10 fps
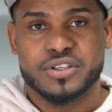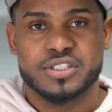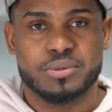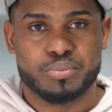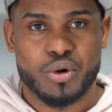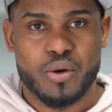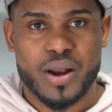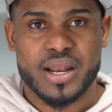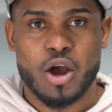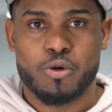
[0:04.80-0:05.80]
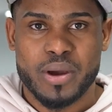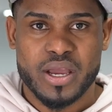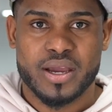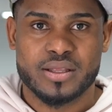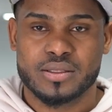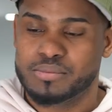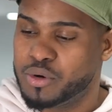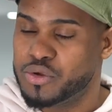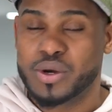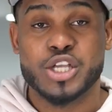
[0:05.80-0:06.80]
fifteen Pro right now on my hand,
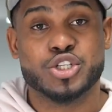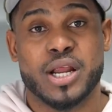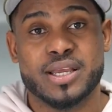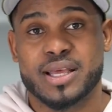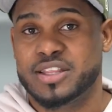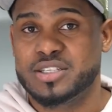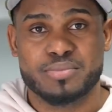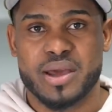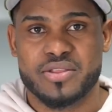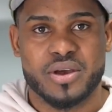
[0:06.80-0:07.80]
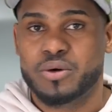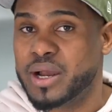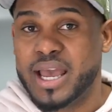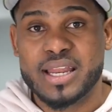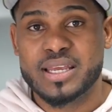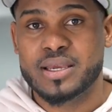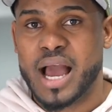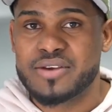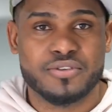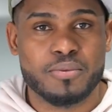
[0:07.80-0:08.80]
but you can try this method on any
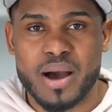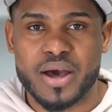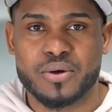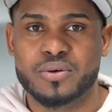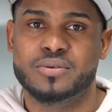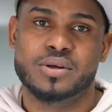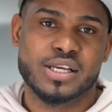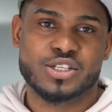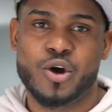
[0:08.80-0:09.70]
iPhone model. Let's